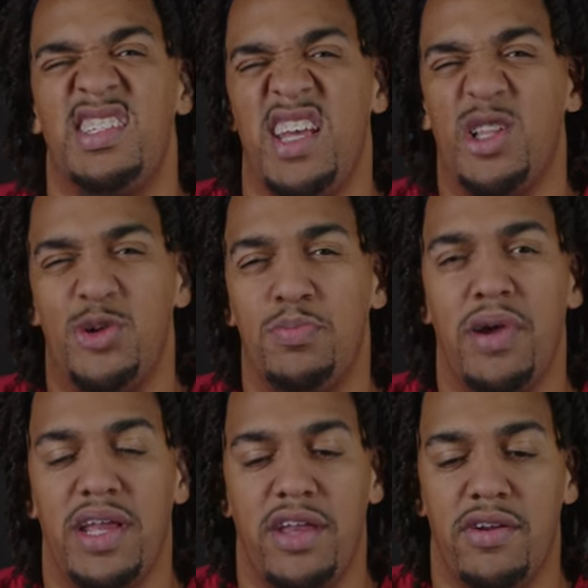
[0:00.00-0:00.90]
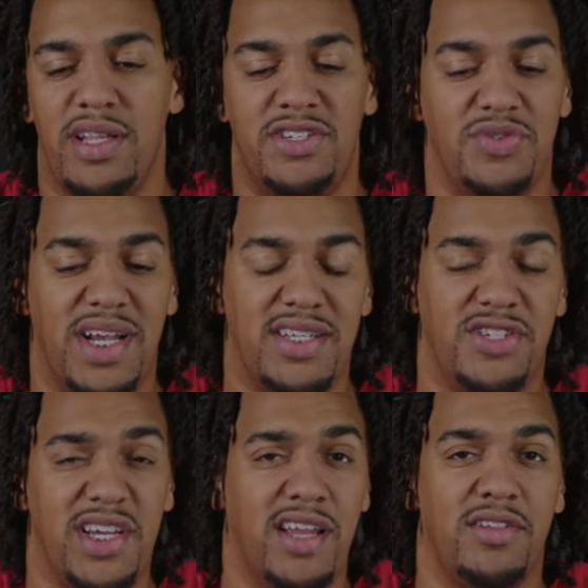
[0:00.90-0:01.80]
take a little break here and let you guys
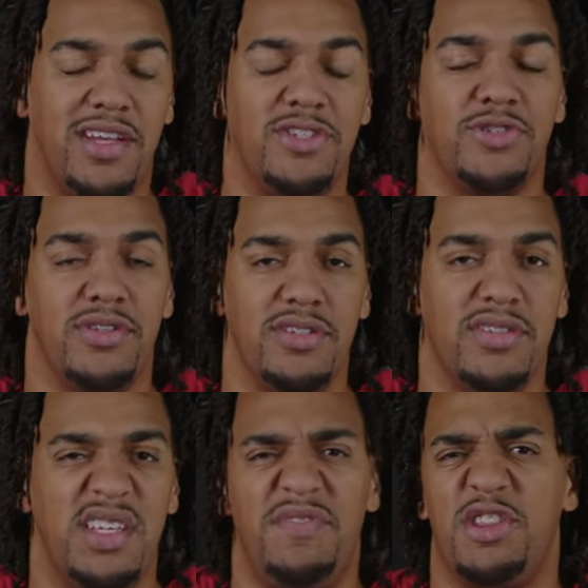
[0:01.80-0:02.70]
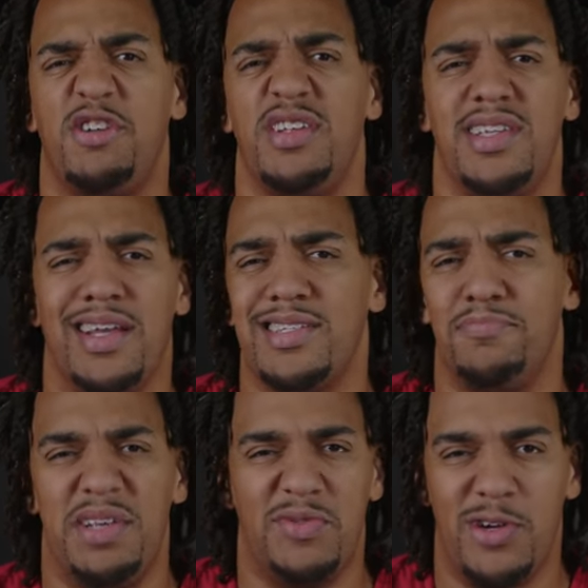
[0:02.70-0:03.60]
check out the controller, give you 30 seconds of
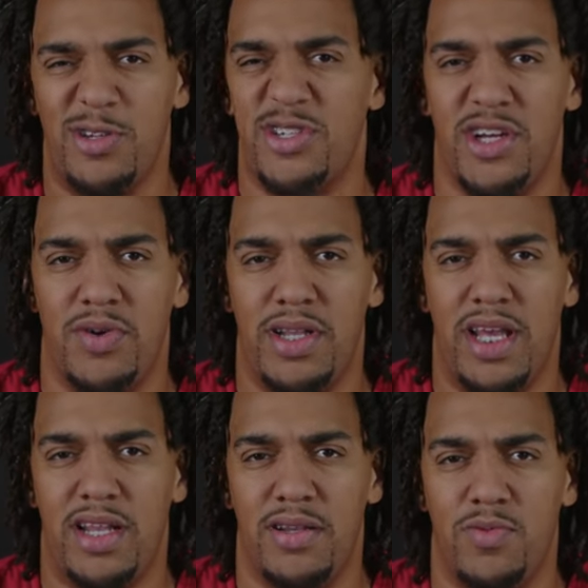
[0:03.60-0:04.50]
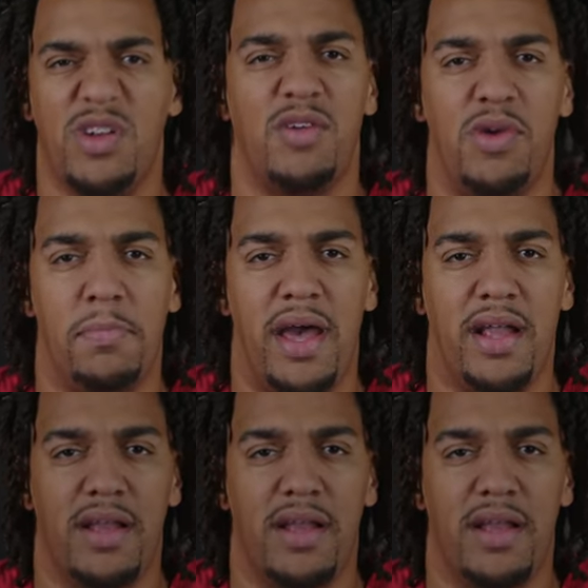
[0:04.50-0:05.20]
B-roll or so, and then we'll come right back.